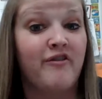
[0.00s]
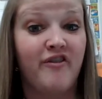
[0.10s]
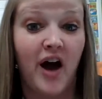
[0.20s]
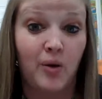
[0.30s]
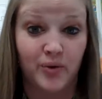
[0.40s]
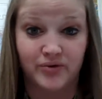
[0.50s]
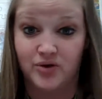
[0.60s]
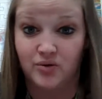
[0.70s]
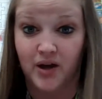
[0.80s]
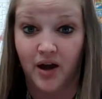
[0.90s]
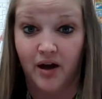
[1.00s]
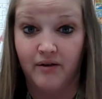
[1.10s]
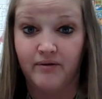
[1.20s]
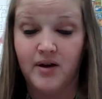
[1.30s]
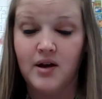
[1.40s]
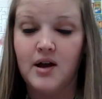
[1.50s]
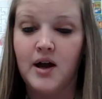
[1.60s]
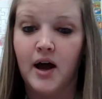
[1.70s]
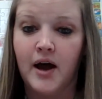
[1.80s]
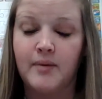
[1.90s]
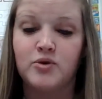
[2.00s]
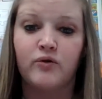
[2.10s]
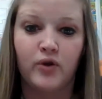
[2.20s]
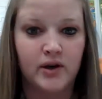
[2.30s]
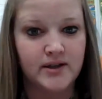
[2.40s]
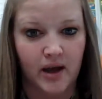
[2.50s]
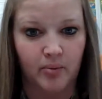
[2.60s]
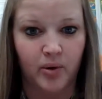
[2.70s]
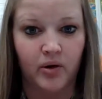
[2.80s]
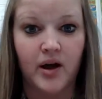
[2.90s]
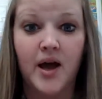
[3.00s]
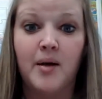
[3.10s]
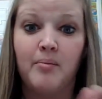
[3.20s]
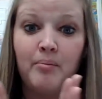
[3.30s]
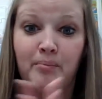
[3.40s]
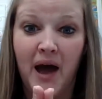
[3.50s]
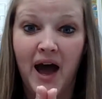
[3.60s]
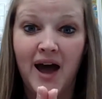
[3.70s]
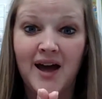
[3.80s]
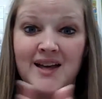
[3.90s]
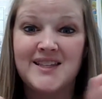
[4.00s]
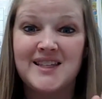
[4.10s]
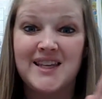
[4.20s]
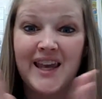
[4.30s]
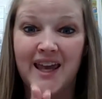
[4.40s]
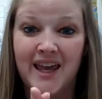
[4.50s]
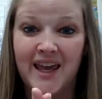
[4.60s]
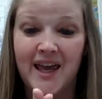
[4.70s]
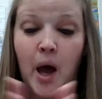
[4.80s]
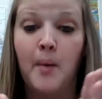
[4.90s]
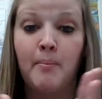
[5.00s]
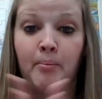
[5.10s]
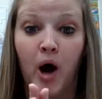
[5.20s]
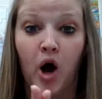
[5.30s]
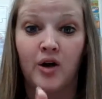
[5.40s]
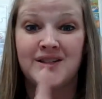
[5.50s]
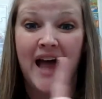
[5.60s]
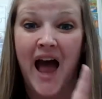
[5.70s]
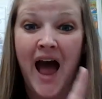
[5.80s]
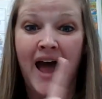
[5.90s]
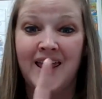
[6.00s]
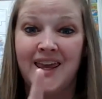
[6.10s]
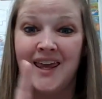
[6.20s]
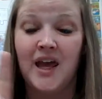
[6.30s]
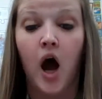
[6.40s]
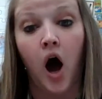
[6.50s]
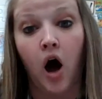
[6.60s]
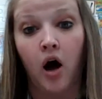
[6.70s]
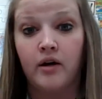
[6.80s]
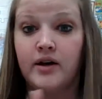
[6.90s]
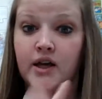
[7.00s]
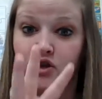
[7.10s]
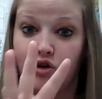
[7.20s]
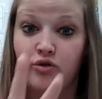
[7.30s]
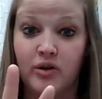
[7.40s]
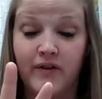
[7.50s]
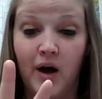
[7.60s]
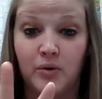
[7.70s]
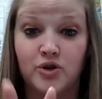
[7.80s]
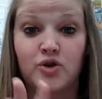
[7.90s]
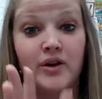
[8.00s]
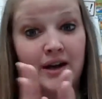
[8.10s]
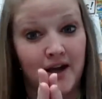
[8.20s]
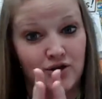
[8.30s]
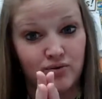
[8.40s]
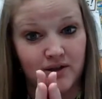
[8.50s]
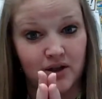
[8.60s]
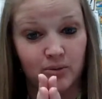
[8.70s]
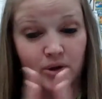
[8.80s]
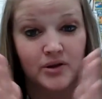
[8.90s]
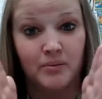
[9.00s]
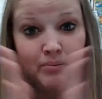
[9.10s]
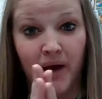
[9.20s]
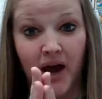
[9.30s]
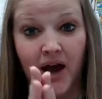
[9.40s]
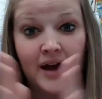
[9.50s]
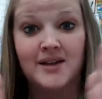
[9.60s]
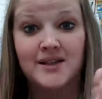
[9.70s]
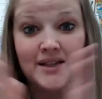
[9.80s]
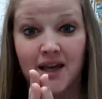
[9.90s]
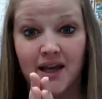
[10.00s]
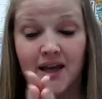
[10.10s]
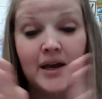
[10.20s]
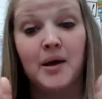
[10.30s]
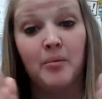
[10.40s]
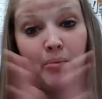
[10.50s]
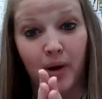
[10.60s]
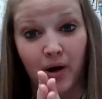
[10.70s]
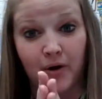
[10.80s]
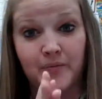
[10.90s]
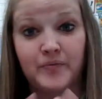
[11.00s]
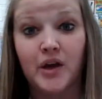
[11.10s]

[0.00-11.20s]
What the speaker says: vowels do we have. So for example, basketball is a-e-ah is our 3 vowels, so it has 3 syllables. Basketball.